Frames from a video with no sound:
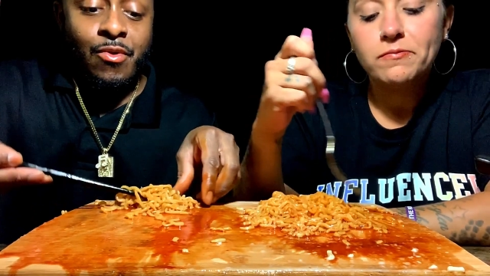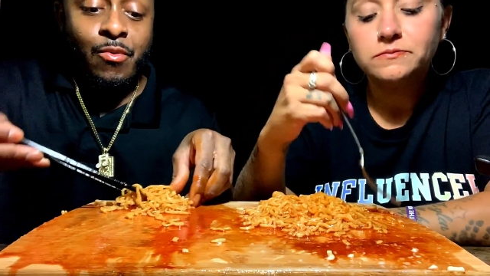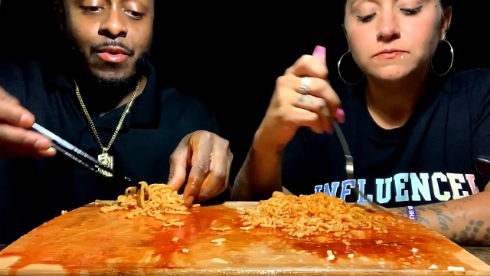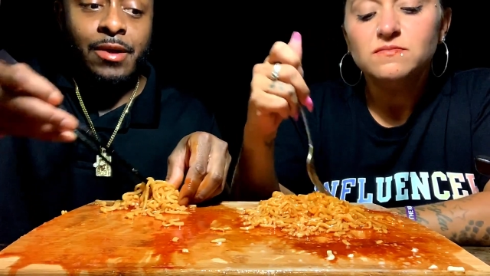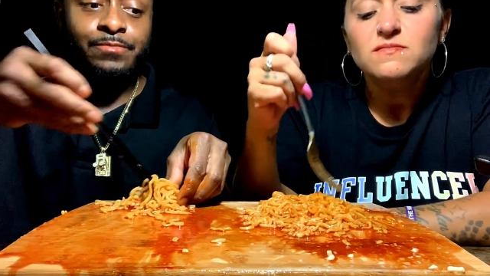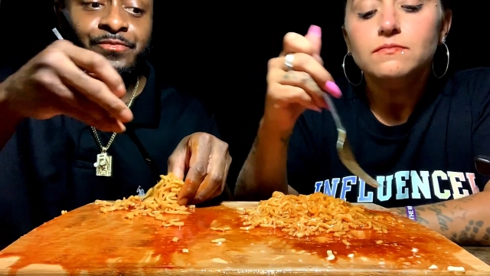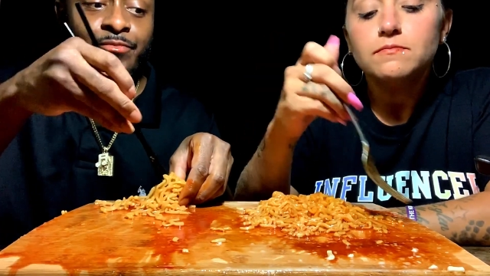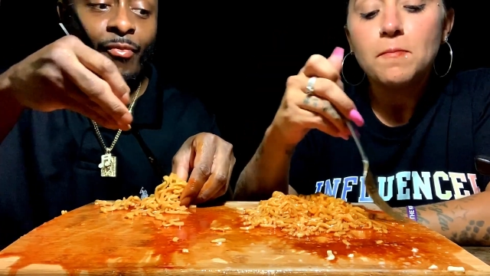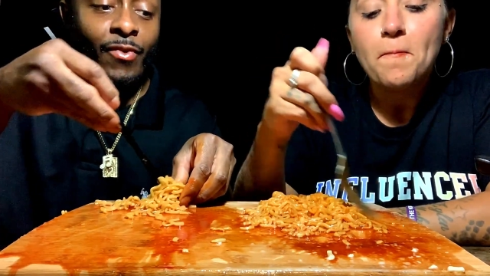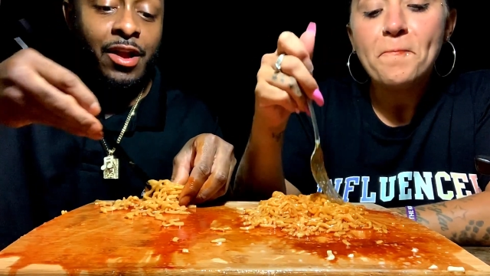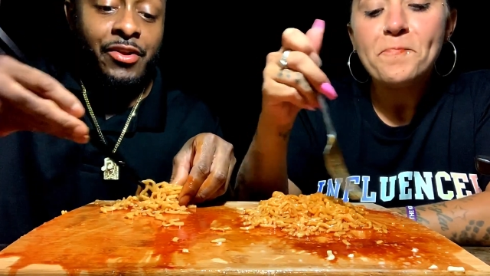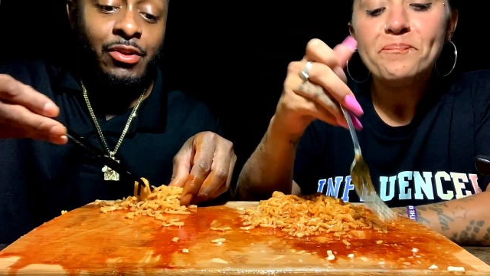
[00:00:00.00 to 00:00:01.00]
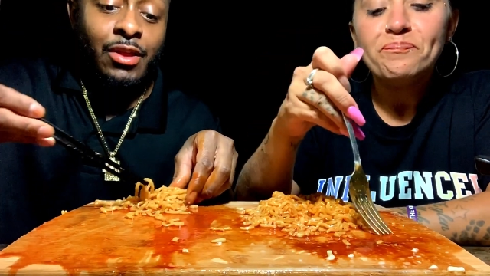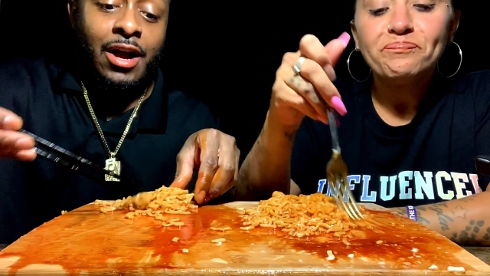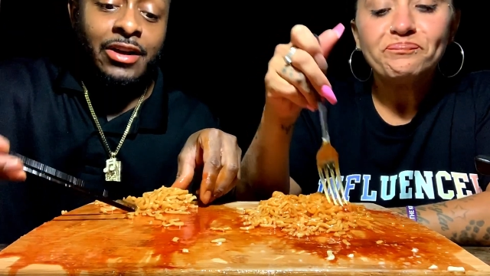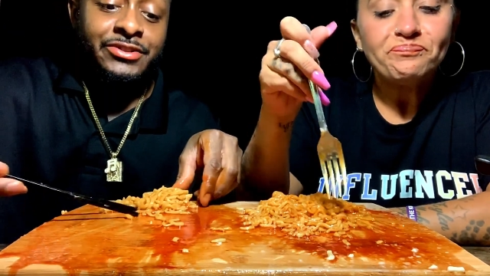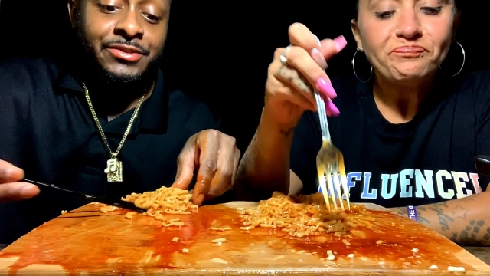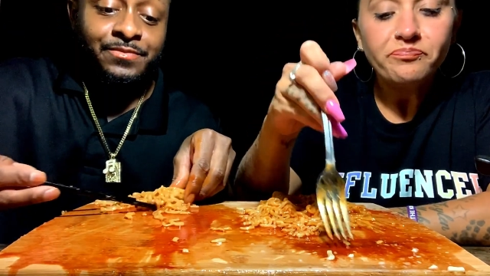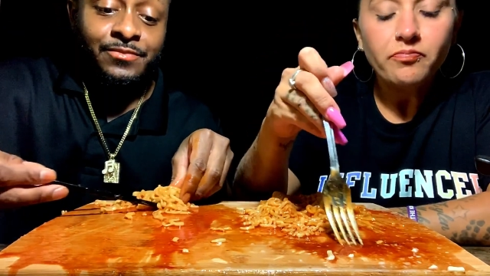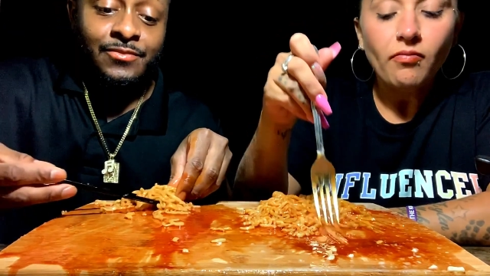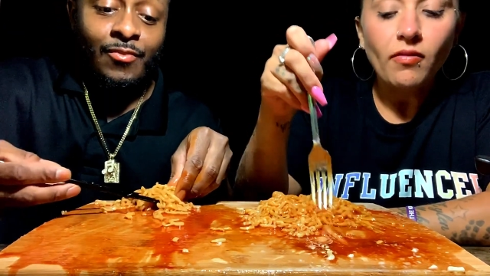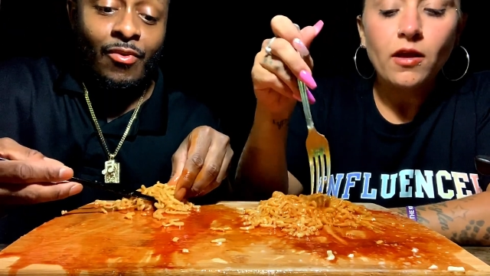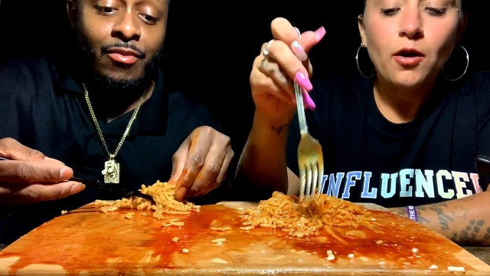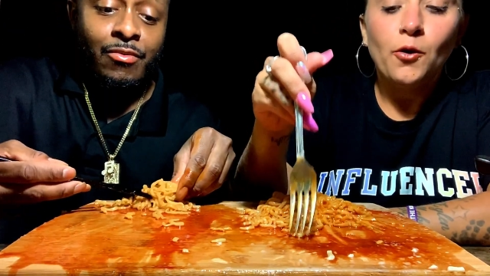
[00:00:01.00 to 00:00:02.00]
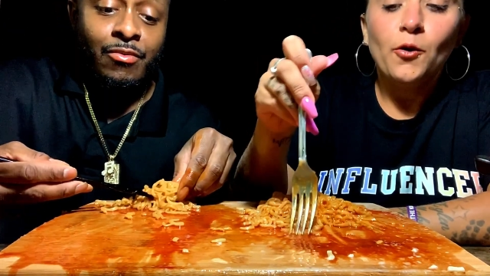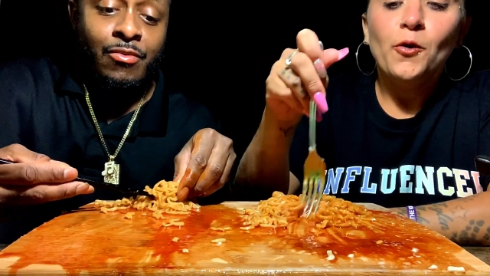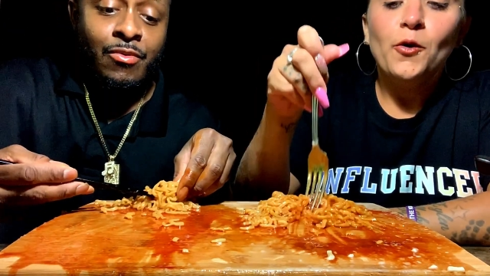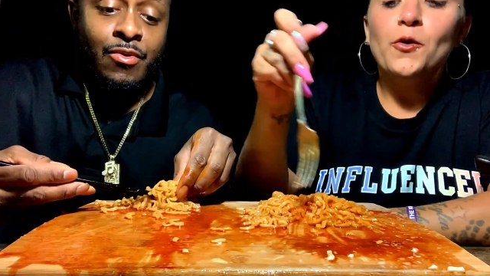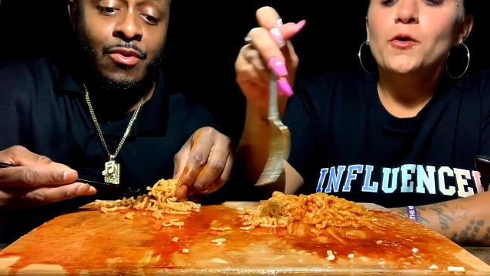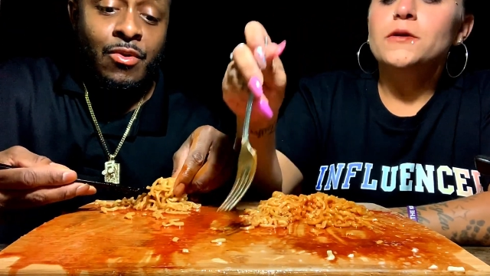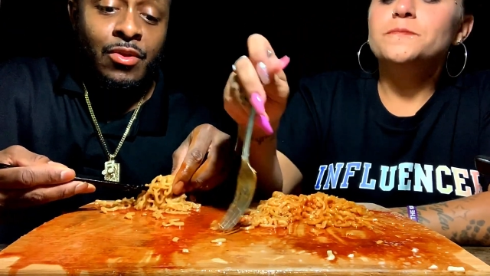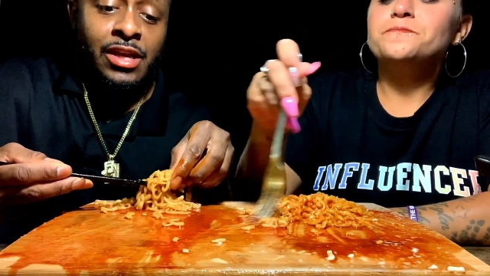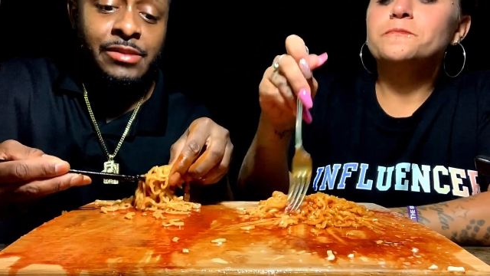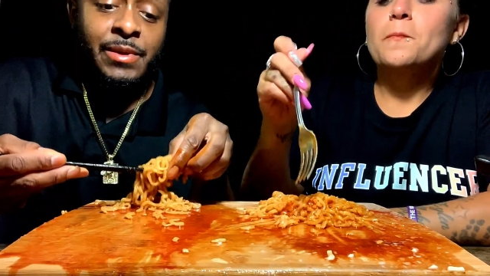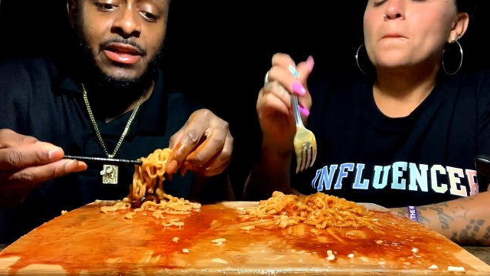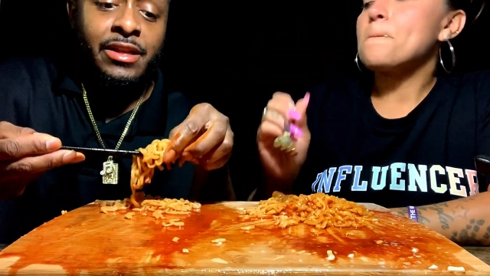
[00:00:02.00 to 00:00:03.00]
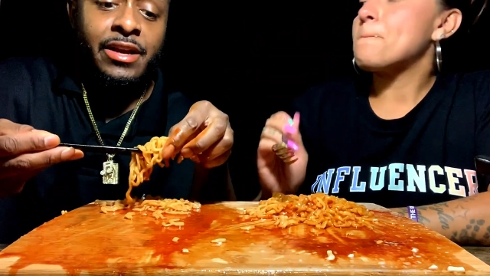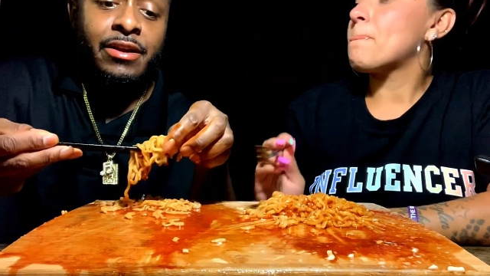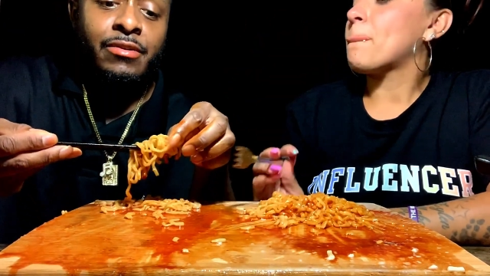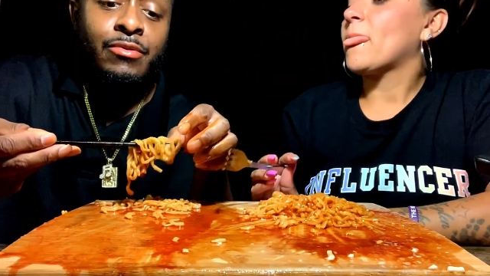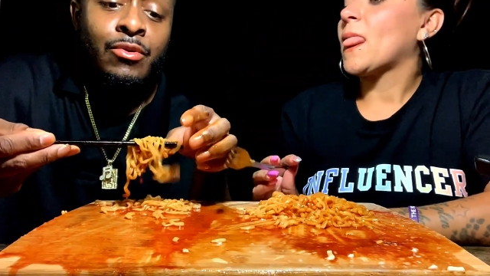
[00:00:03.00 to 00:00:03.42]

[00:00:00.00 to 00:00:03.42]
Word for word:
Speaker 1: Well, you lost. Let's be clear.